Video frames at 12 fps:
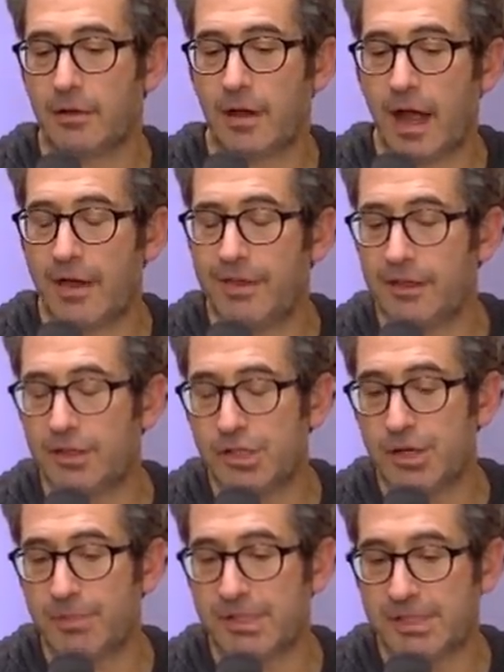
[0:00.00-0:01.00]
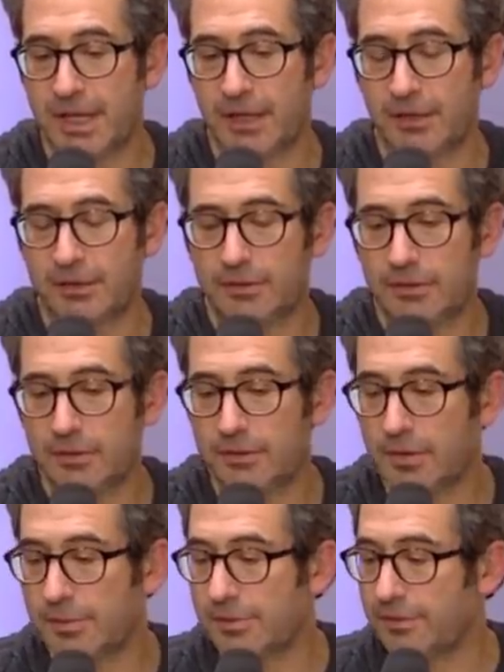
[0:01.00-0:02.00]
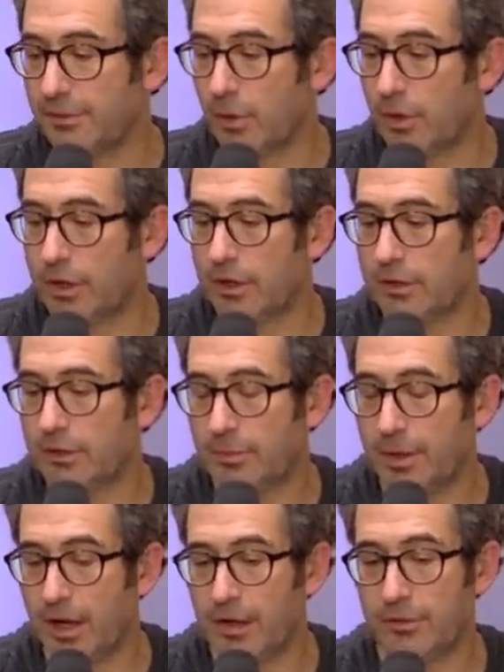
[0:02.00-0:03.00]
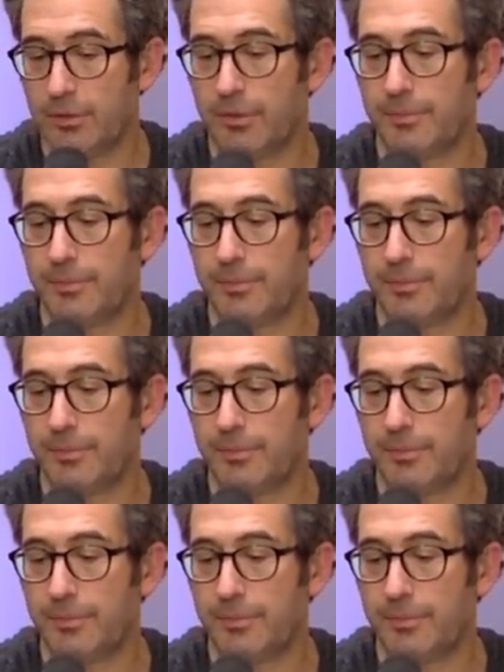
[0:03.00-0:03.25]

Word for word: I think the ship has sailed in terms of Florida. To be no, honest well,